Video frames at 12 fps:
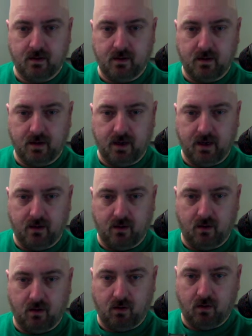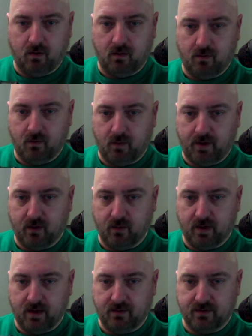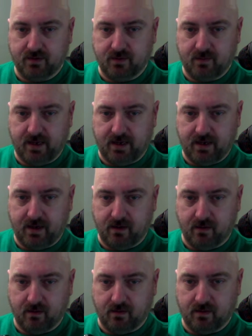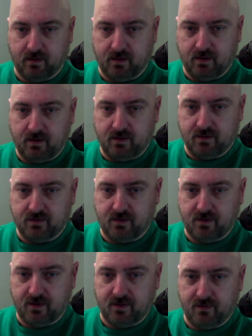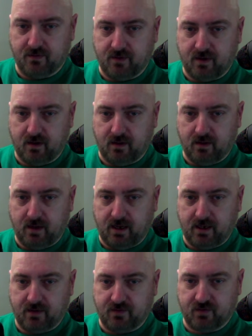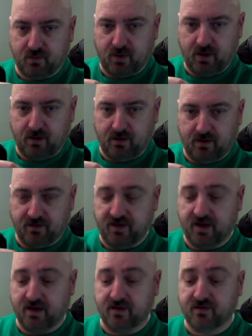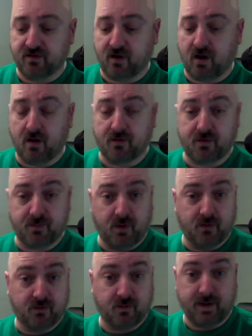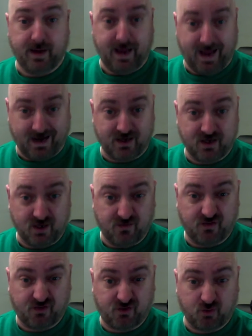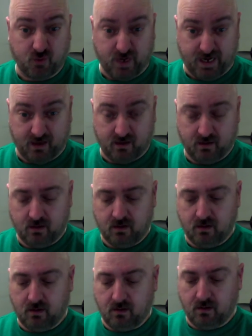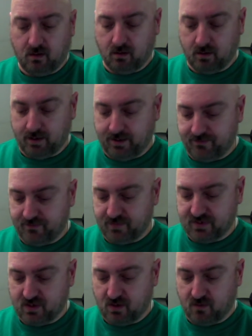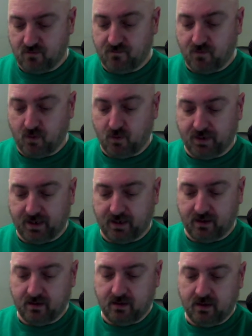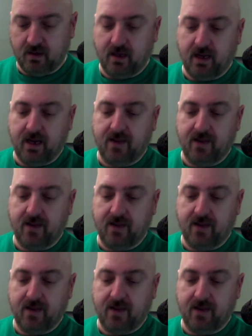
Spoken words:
and all the way around to about here. So there's a lot of screen on this thing, and this is all supposed to be active screen. All right, so folding, and there